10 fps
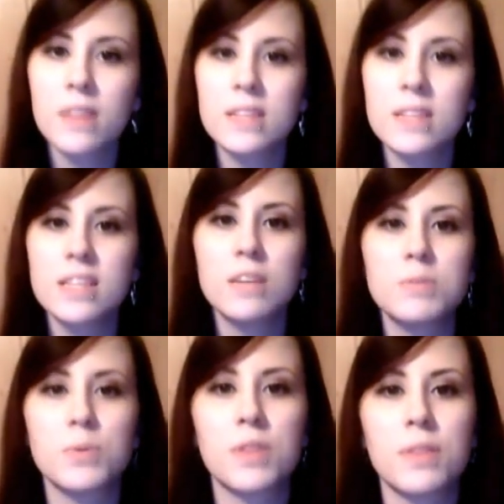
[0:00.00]
This
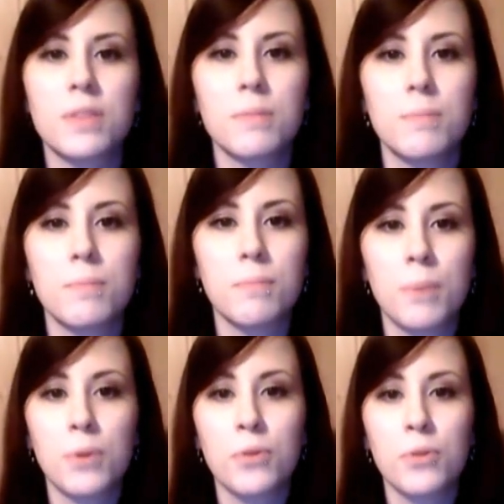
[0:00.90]
helps with
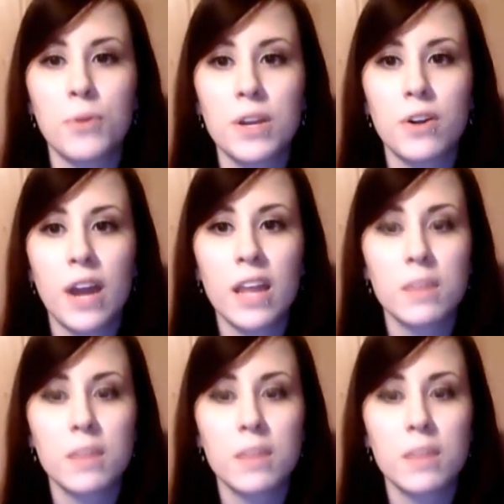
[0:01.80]
both the reader and